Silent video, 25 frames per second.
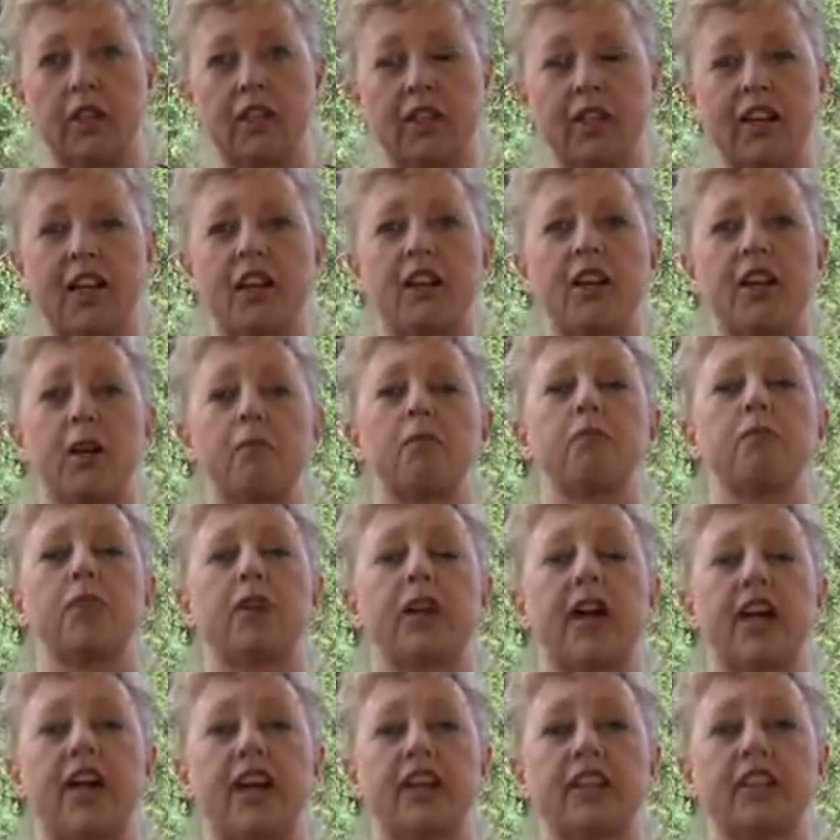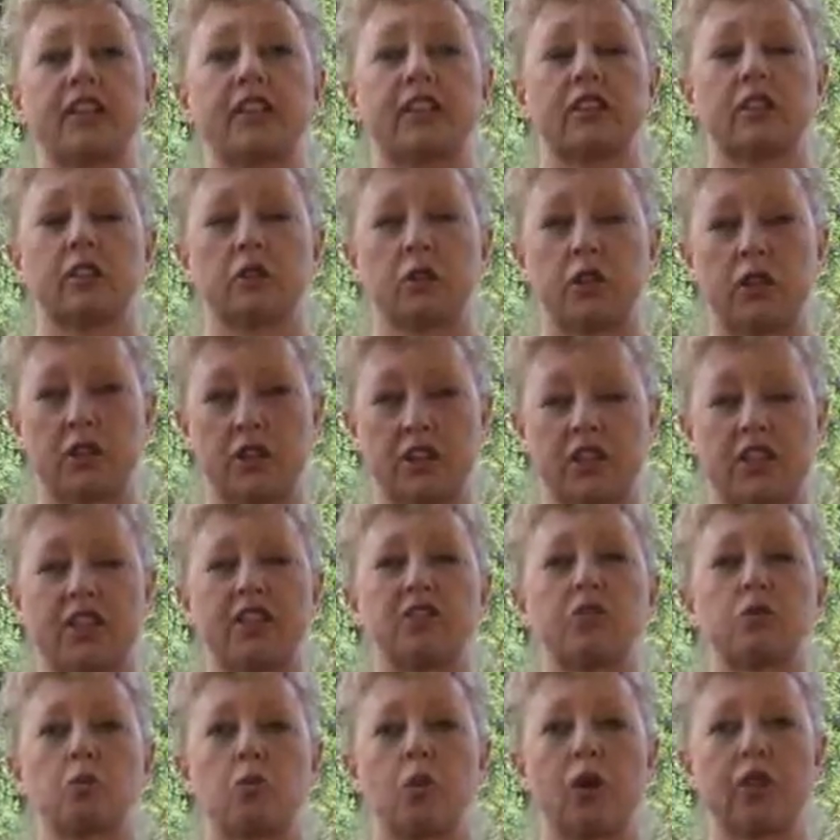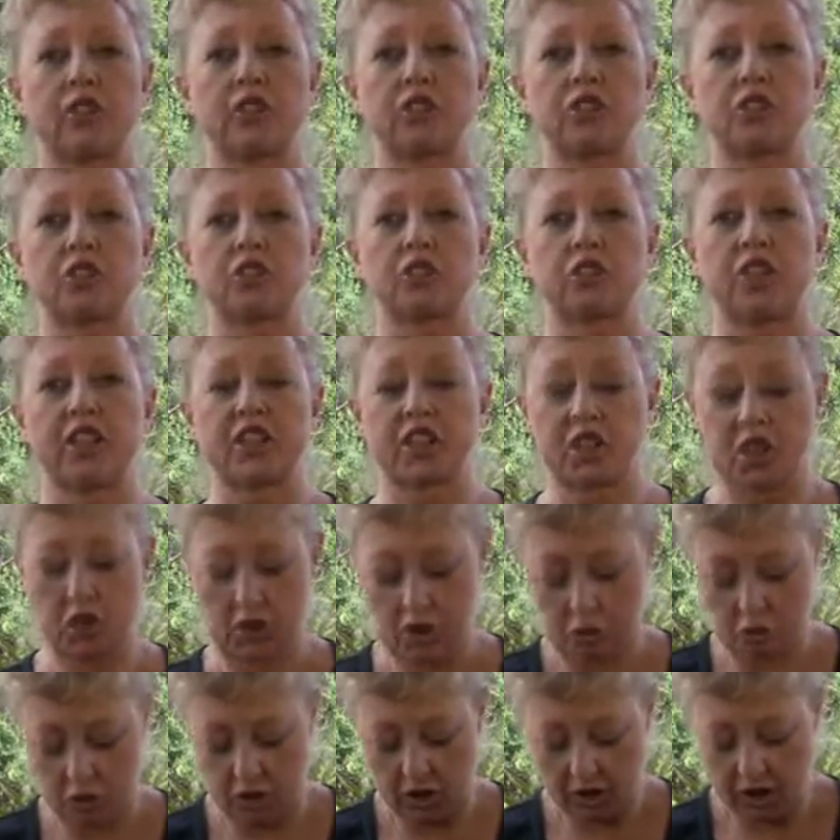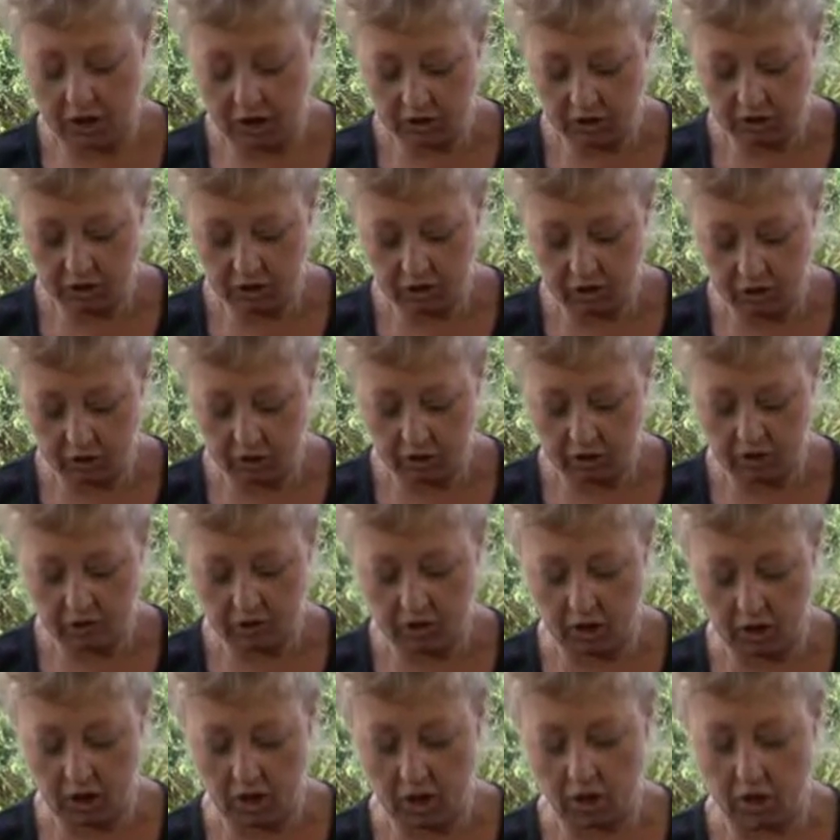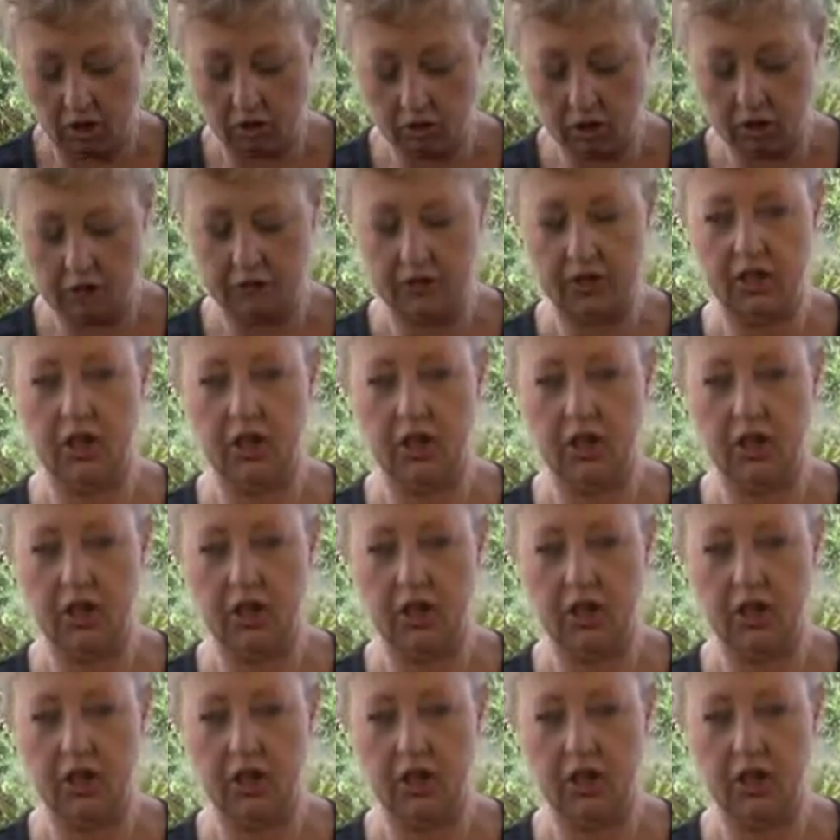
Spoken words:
Now number 8 is one stretch that will unlock the whole of the